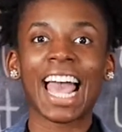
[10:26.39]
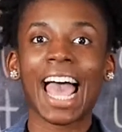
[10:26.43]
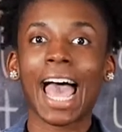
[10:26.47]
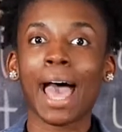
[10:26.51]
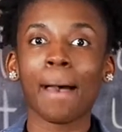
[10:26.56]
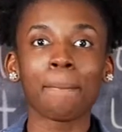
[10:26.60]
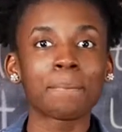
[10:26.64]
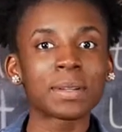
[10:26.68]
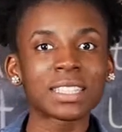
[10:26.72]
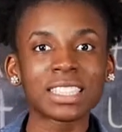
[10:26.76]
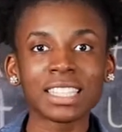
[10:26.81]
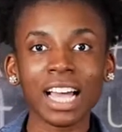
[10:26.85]

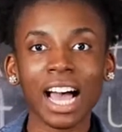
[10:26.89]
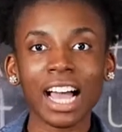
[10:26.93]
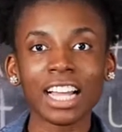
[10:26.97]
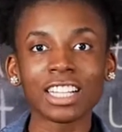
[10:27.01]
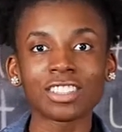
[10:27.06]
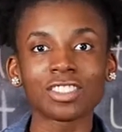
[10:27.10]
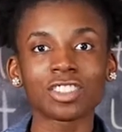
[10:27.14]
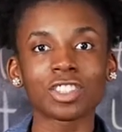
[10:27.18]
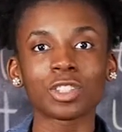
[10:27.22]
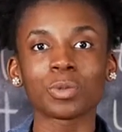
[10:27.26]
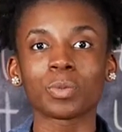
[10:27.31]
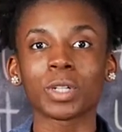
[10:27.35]

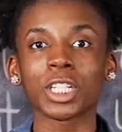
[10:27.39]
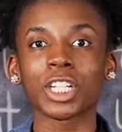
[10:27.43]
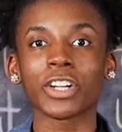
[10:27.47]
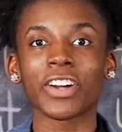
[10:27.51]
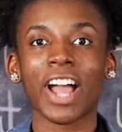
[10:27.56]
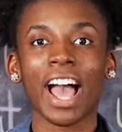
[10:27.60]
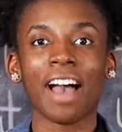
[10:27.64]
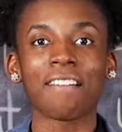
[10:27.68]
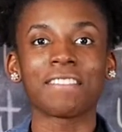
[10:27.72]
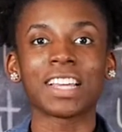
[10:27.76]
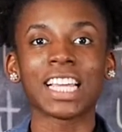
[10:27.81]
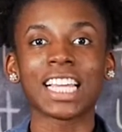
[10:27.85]
appetizer when you're
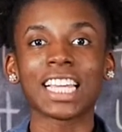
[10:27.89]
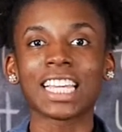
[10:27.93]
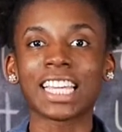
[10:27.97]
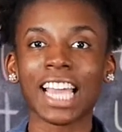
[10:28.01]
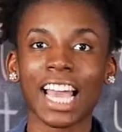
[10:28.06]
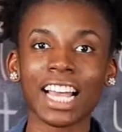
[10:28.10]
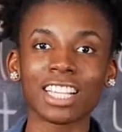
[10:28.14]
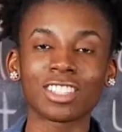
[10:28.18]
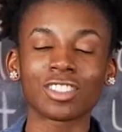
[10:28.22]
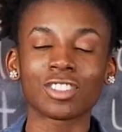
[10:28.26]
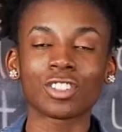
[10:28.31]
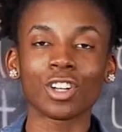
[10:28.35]
having
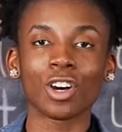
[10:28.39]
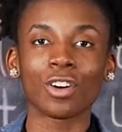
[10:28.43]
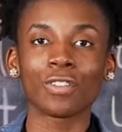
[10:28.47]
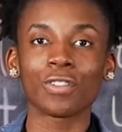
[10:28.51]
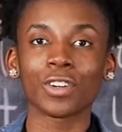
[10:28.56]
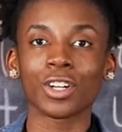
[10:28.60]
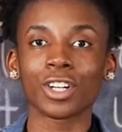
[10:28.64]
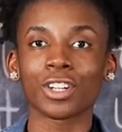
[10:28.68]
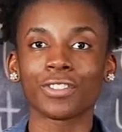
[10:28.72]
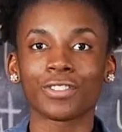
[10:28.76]
guests over,